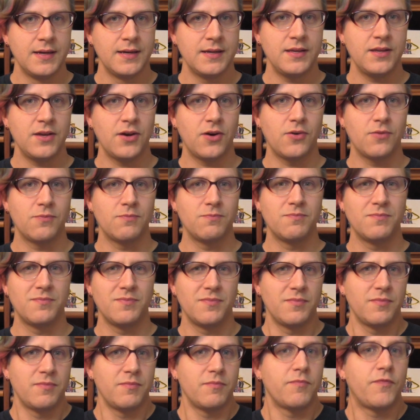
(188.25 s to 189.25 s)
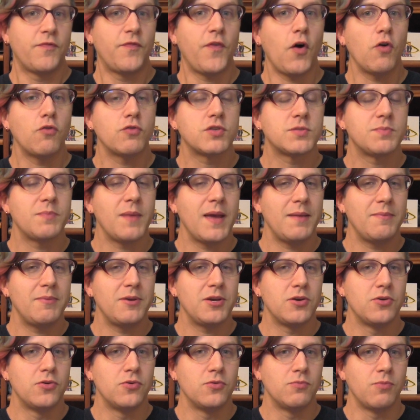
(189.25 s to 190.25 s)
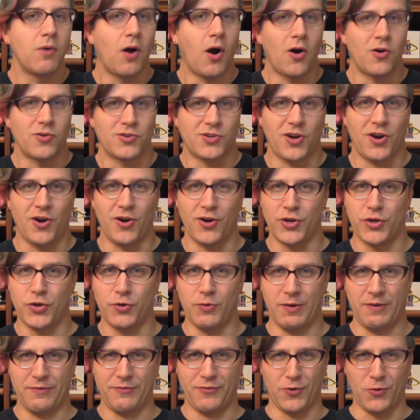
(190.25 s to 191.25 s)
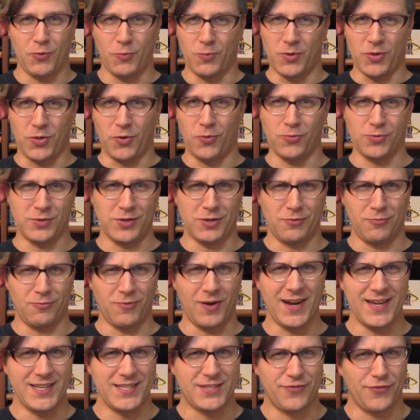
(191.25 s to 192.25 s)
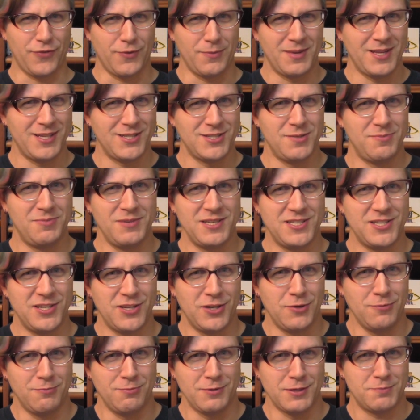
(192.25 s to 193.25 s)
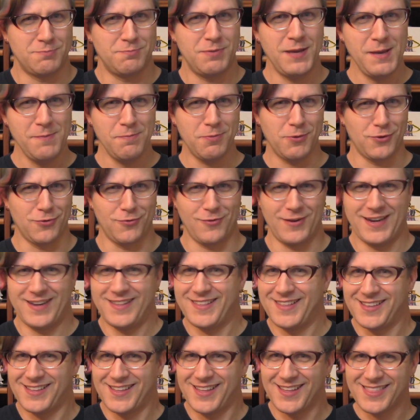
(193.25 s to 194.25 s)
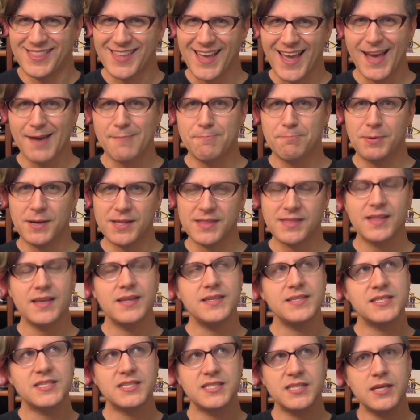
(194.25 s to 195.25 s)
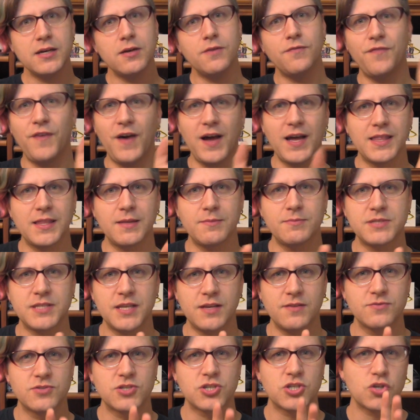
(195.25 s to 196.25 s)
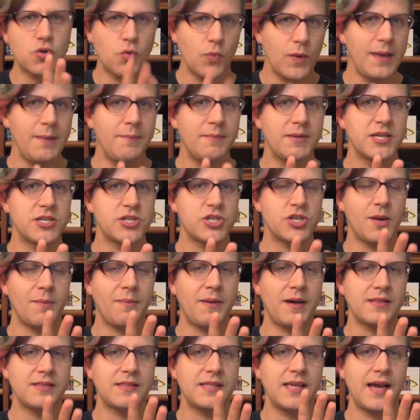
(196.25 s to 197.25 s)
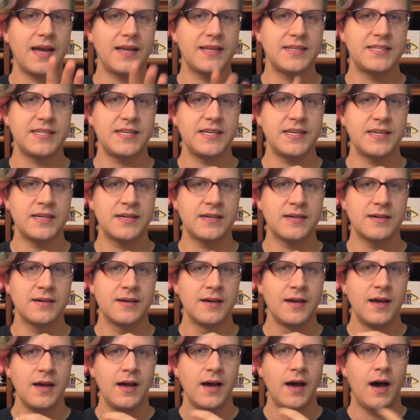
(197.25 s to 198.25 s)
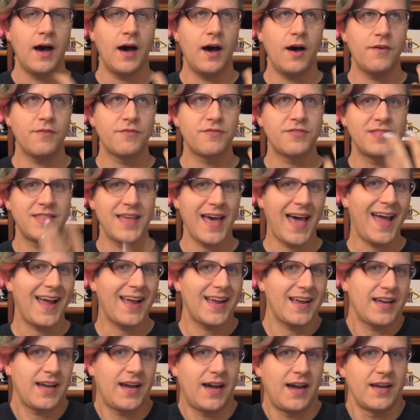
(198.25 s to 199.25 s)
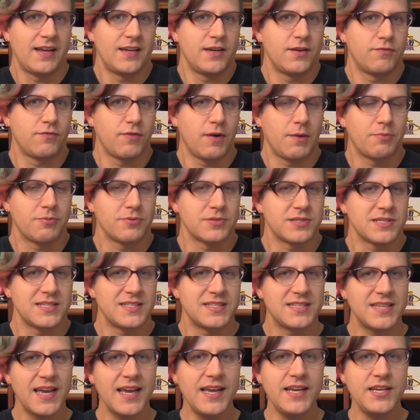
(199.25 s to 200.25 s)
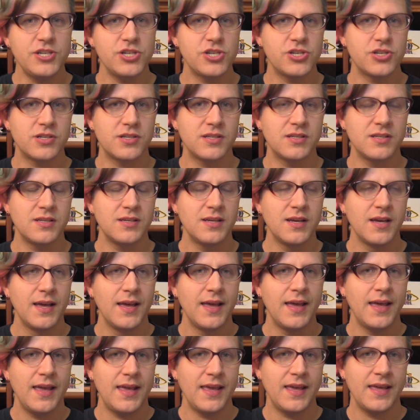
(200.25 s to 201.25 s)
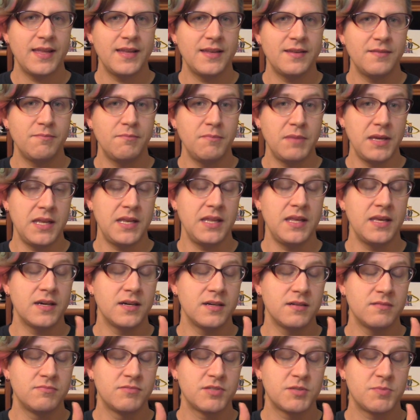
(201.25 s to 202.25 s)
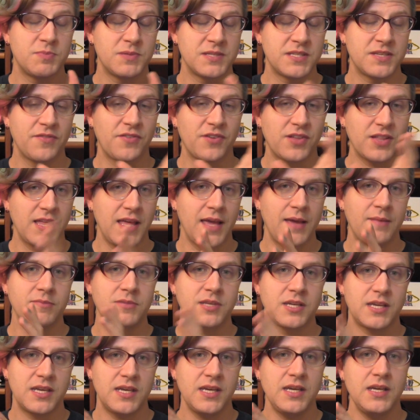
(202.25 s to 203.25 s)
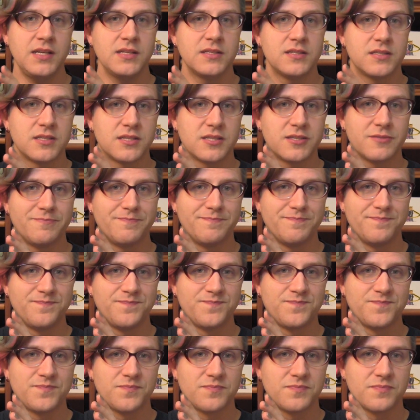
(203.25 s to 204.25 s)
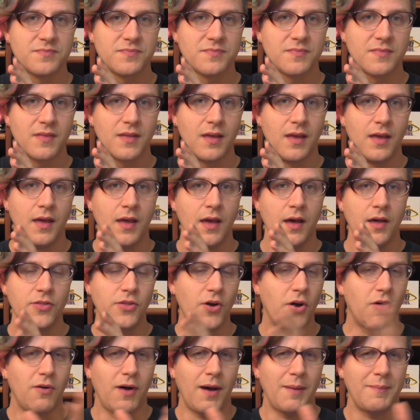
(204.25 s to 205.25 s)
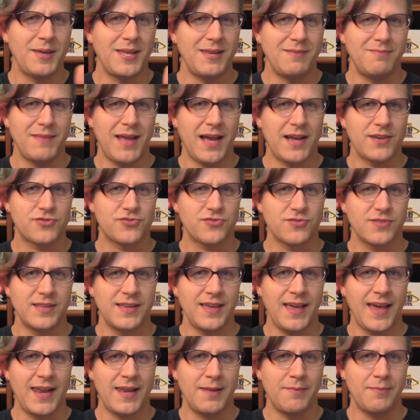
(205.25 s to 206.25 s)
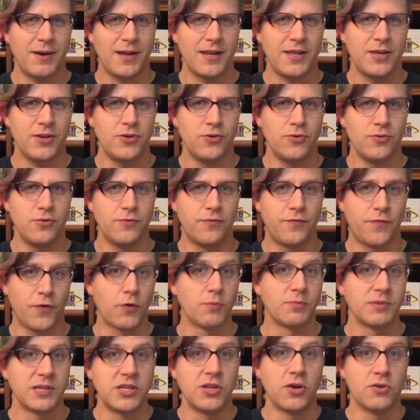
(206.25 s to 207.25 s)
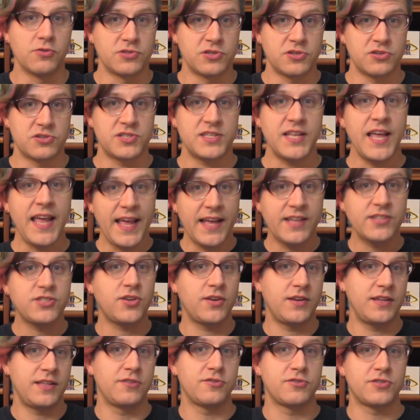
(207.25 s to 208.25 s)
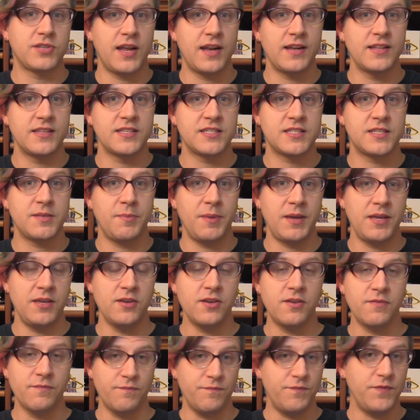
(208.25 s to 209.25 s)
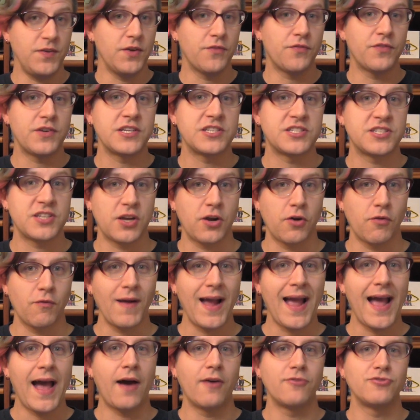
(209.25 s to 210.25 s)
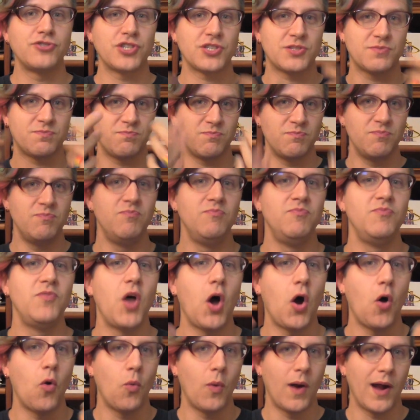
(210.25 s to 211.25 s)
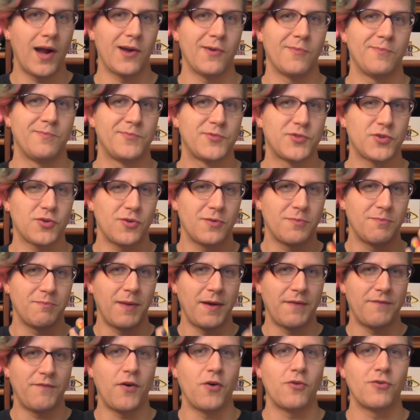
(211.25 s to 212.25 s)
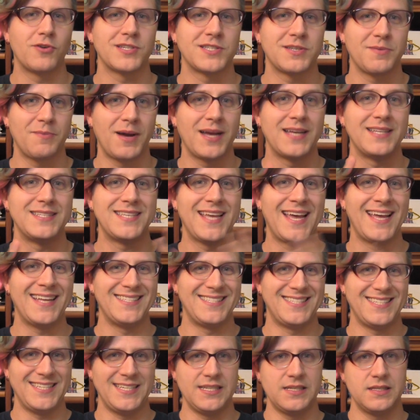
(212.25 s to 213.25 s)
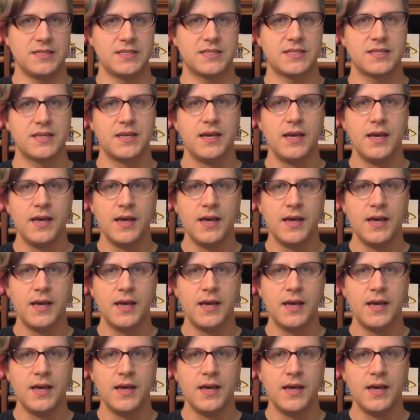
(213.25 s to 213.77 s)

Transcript: You know, folks maybe who aren't arguing for withholding rights from LGBTQ plus people or anything like that, but they still find themselves squeamish about the idea of that kind of representation in media specifically aimed at kids. Though, I mean, naturally, anybody who firmly knows their stance on either side of this debate, you can feel free to stick around, just know where sort of my focus and my intent is.